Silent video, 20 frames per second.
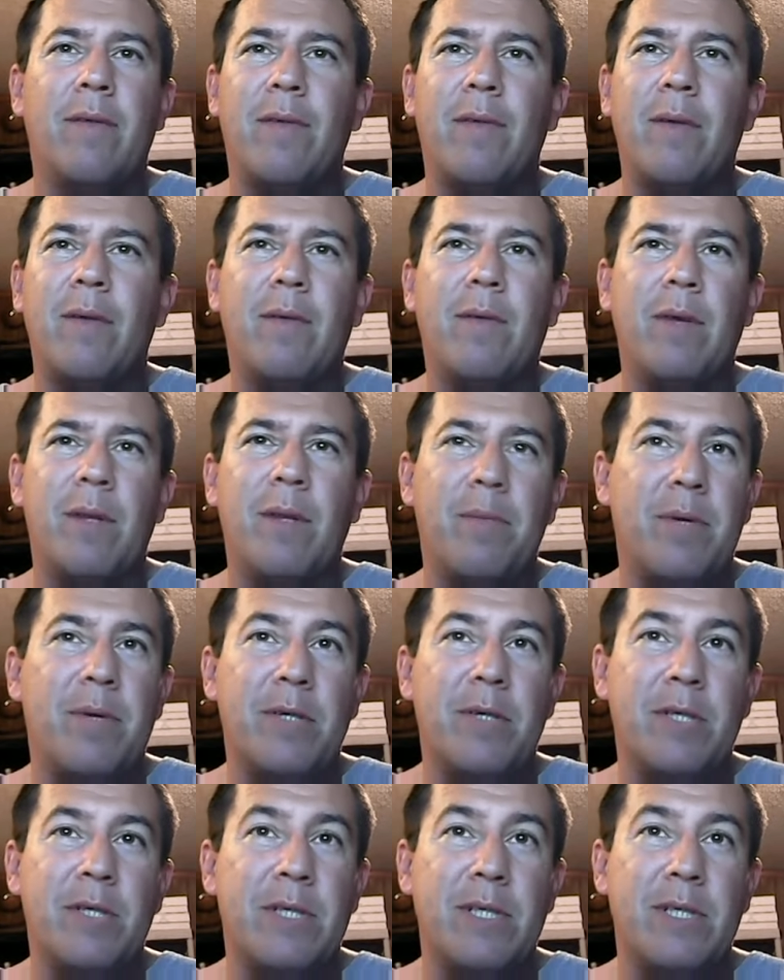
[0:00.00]
If he really
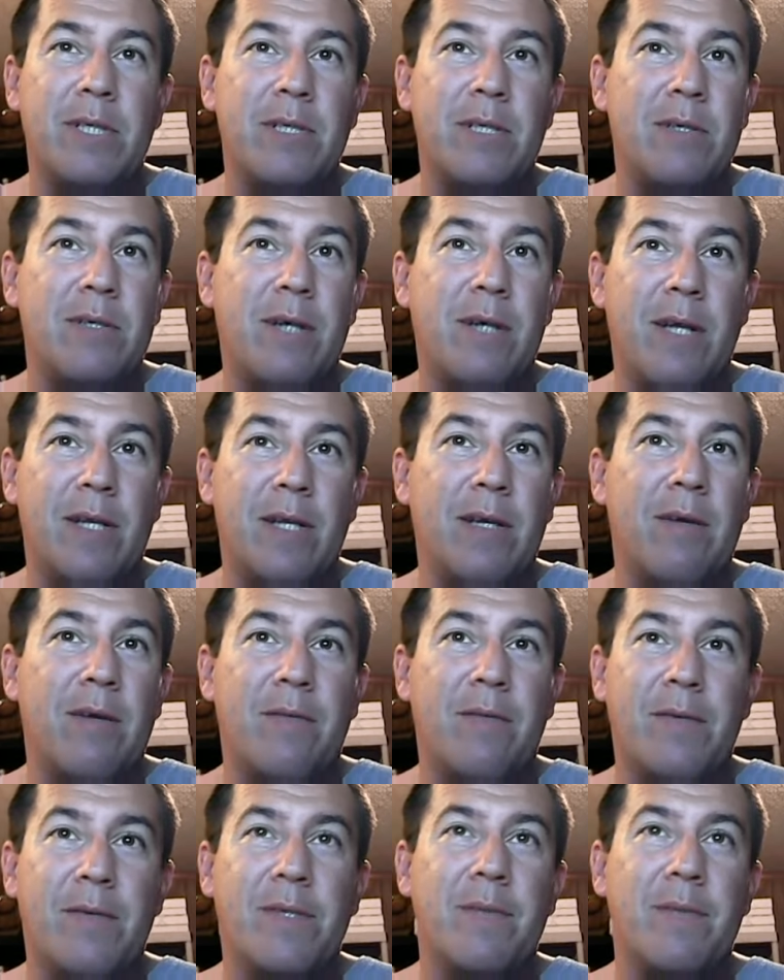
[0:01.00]
pushed this and tried
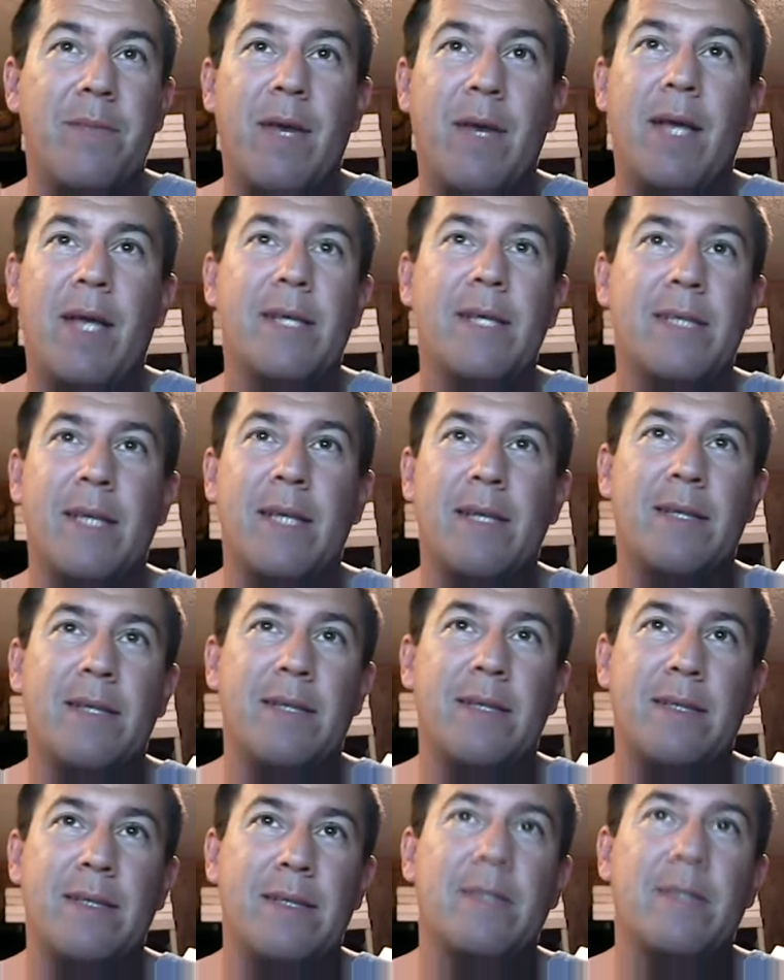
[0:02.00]
to go for some max
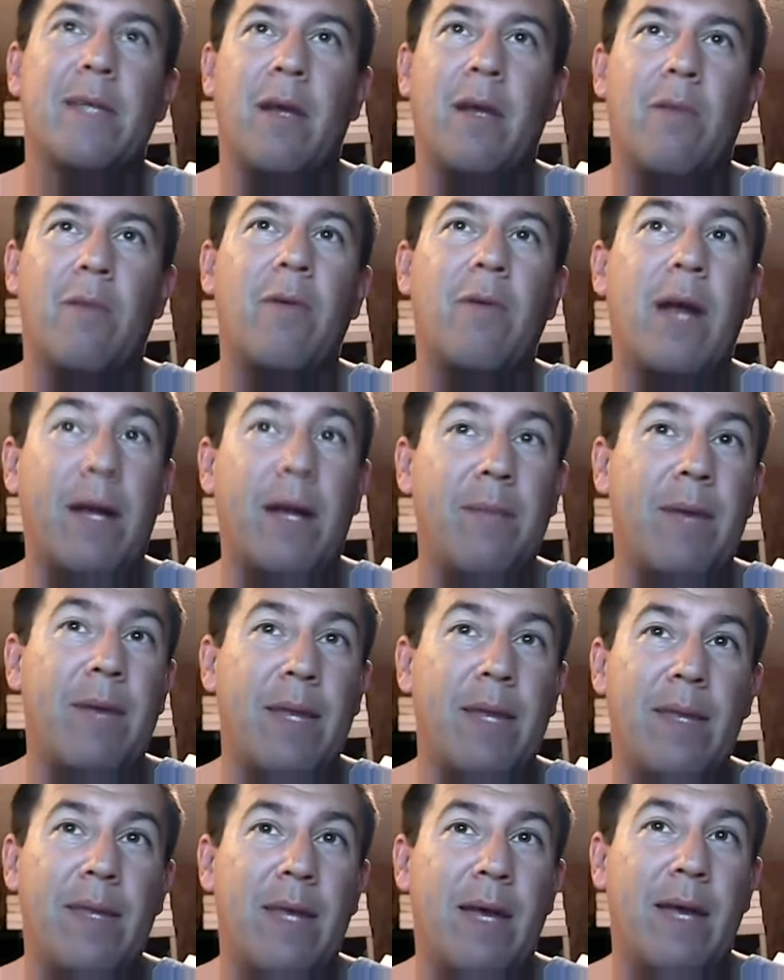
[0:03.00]
sentence,
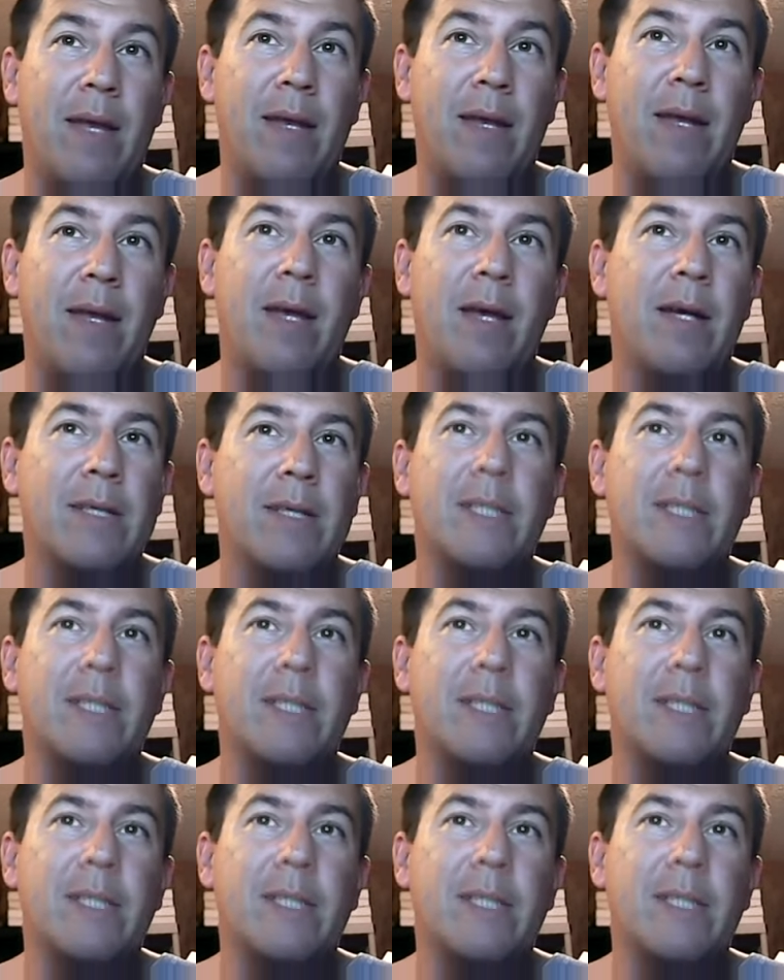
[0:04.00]
recommend that.